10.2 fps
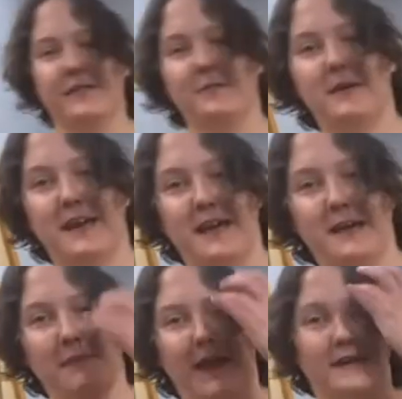
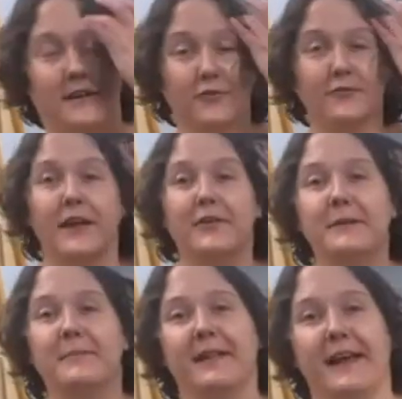became, and other
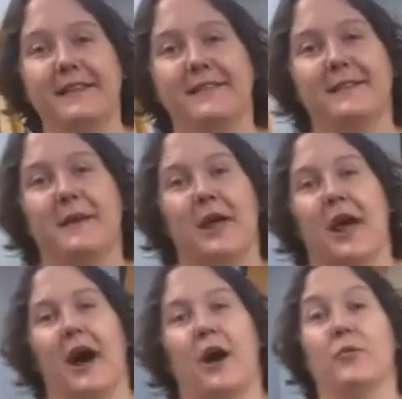flowering plants
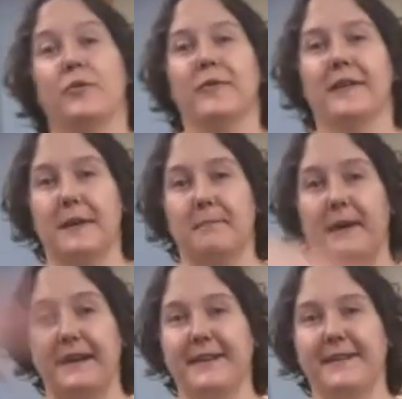weren't really
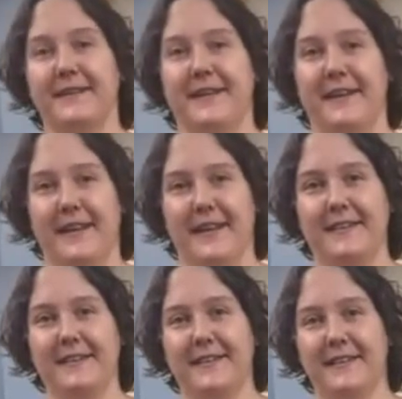abundant
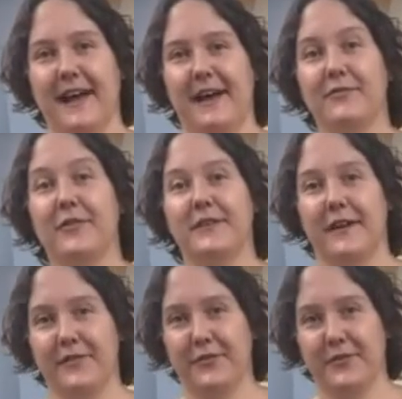until after the
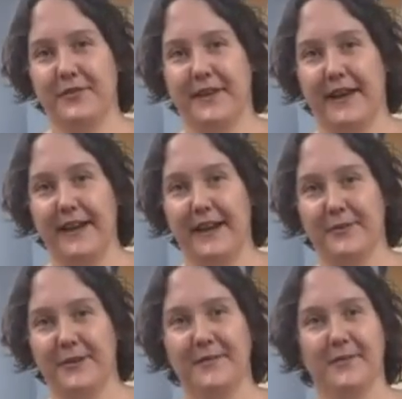dinosaurs died
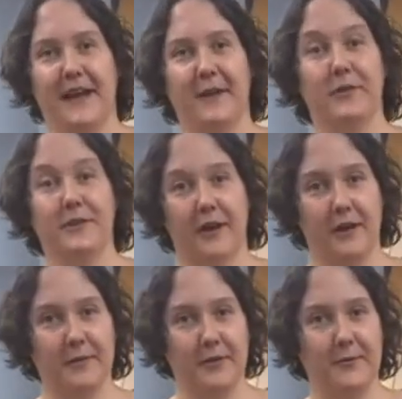out. Okay, we'll talk
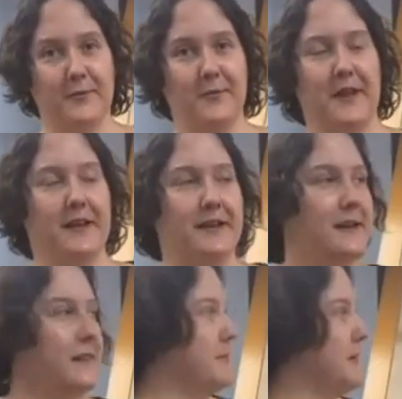about that in
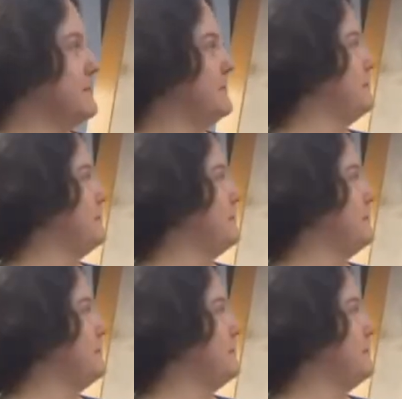a little bit.